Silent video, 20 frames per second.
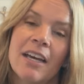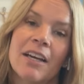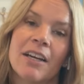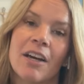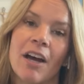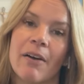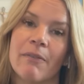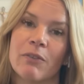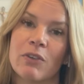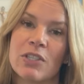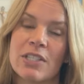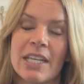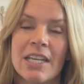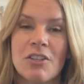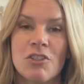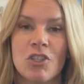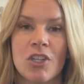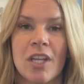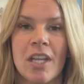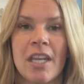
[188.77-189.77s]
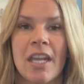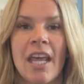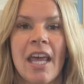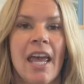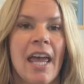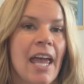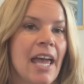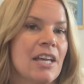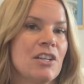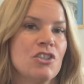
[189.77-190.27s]
conversation
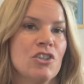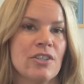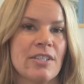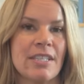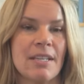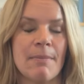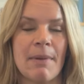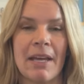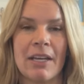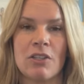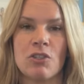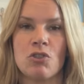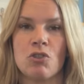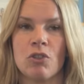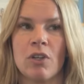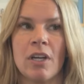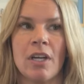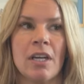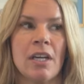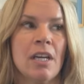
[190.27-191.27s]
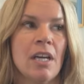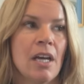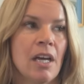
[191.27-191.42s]
and just some extra